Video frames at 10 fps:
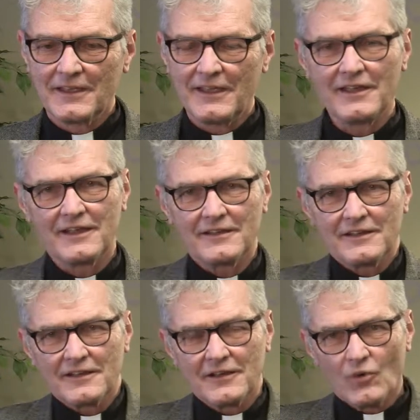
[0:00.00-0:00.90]

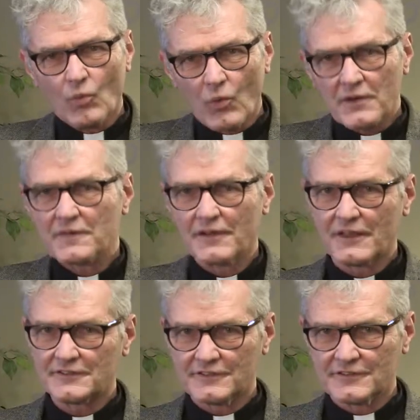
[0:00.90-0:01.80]
And one of the
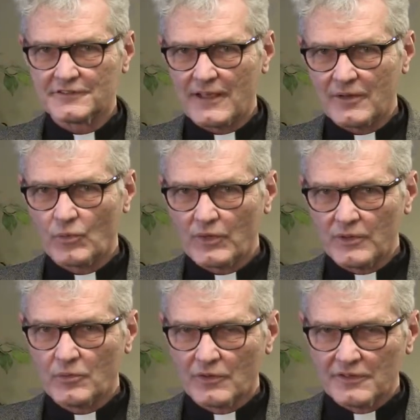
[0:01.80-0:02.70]
lessons that we
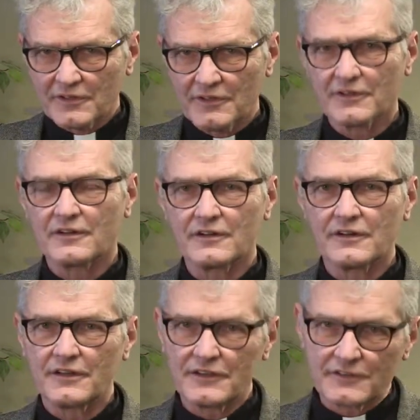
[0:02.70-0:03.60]
will hear
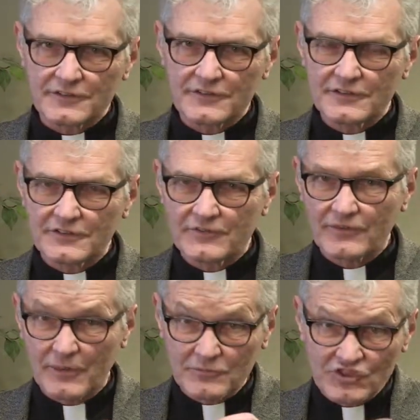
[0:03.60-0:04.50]
is
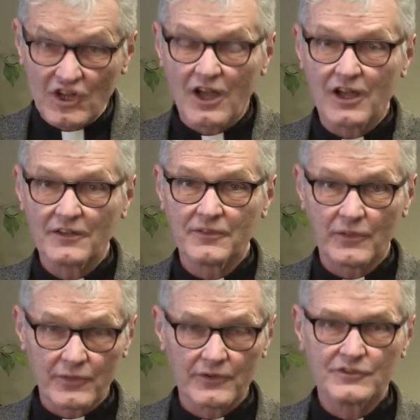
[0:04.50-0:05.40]
from John, the
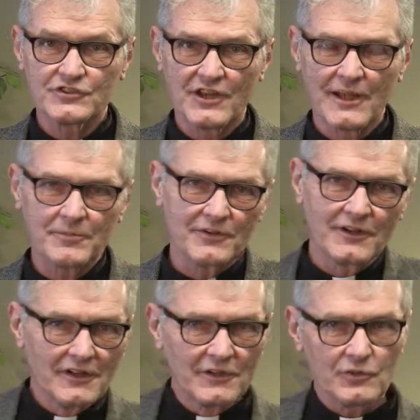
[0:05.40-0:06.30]
third chapter,
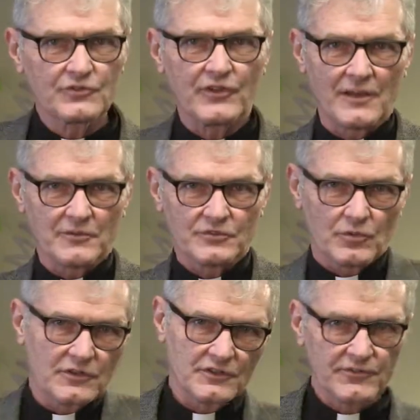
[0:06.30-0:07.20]
those famous
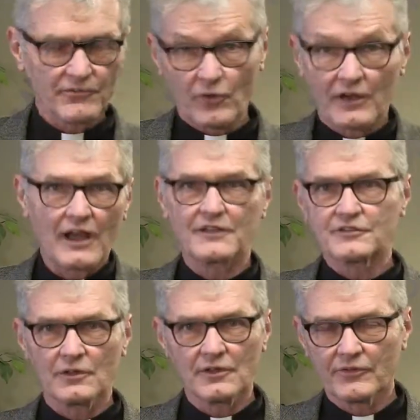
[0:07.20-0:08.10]
words For God
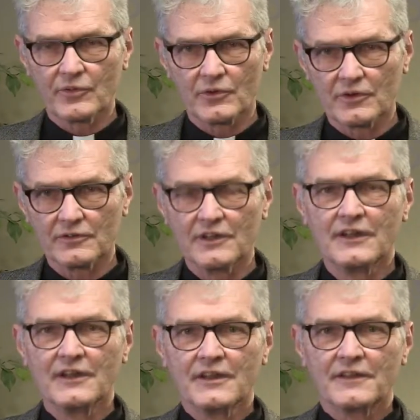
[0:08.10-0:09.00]
so loved the world
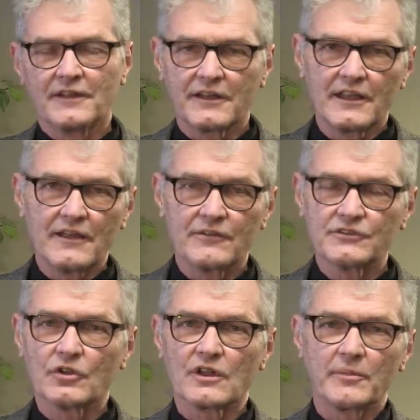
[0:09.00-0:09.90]
that he gave his
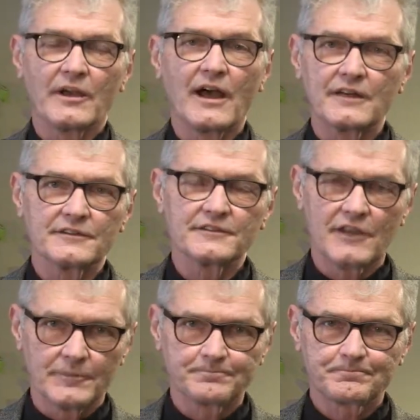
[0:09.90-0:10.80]
only begotten
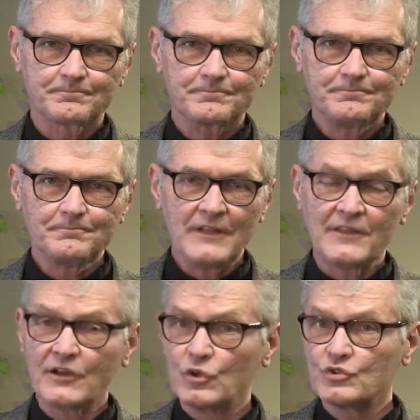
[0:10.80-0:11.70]
Son,
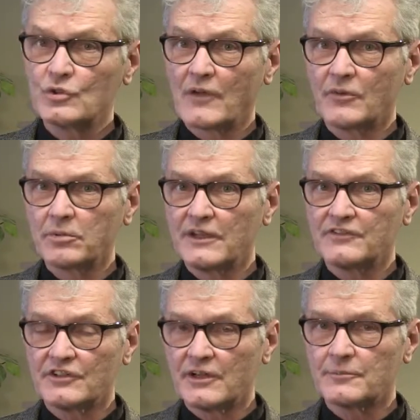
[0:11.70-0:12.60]
that whosoever
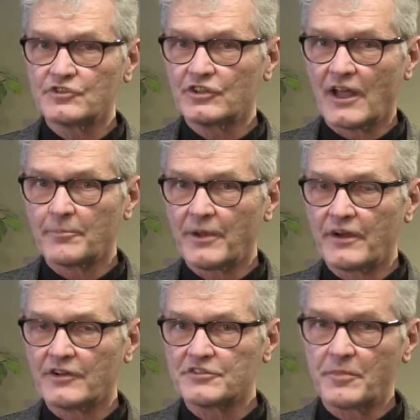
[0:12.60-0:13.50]
believes in him should not
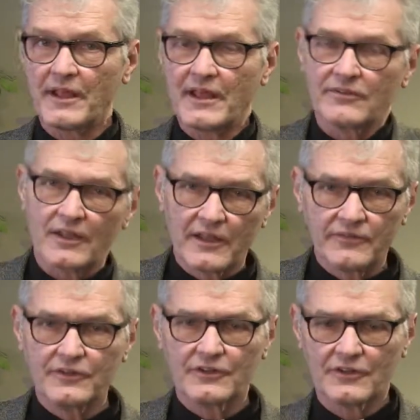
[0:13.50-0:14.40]
perish but have
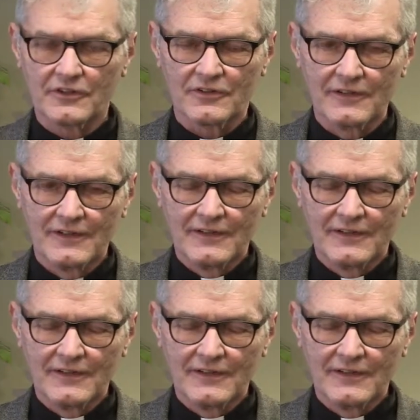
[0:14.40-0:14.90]
life eternal.